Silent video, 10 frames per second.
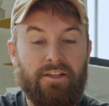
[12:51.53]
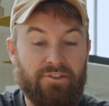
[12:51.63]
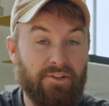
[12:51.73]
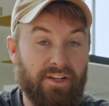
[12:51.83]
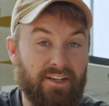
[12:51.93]

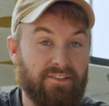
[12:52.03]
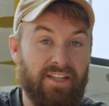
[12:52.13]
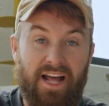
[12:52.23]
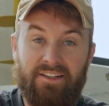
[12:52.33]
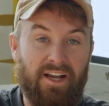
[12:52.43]
So yes,
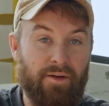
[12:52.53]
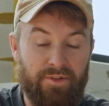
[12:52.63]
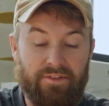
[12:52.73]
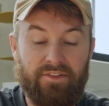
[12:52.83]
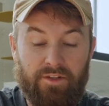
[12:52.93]
that's
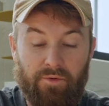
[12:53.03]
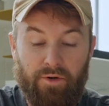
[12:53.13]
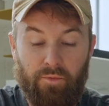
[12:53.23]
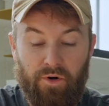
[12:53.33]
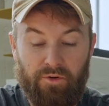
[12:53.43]
obviously going
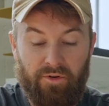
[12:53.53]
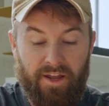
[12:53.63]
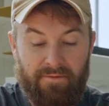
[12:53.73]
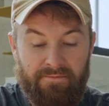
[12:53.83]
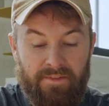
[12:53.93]
to work great.